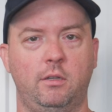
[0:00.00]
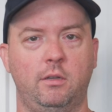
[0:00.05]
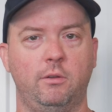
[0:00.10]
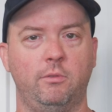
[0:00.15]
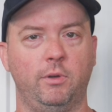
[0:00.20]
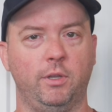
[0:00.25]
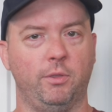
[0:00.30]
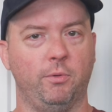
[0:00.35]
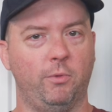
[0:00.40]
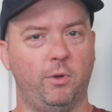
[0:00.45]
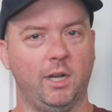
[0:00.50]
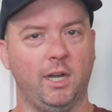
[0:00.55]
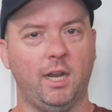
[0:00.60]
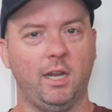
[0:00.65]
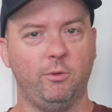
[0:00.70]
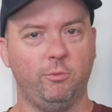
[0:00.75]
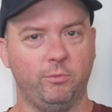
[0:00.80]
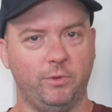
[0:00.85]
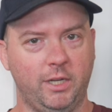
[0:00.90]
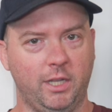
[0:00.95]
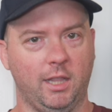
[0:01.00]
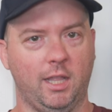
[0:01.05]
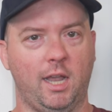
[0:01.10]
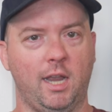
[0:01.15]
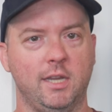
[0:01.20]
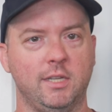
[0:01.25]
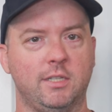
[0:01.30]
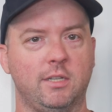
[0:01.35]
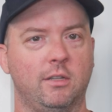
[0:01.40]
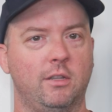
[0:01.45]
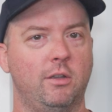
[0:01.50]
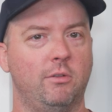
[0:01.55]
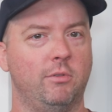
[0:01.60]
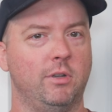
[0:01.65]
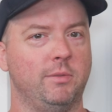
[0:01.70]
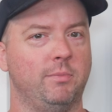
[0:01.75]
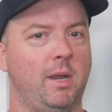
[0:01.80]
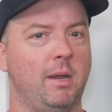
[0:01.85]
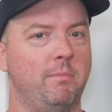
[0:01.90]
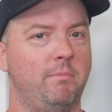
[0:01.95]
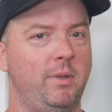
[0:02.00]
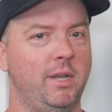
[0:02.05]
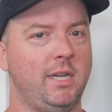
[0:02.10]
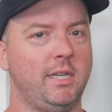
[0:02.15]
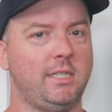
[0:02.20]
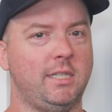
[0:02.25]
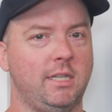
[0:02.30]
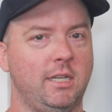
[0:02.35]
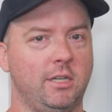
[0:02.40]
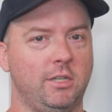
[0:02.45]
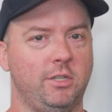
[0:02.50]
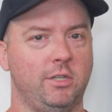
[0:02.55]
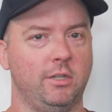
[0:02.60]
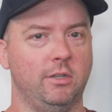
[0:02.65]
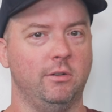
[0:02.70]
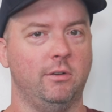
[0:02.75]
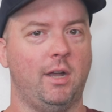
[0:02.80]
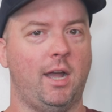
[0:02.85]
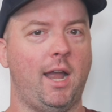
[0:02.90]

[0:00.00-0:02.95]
with what I realized was my biggest issue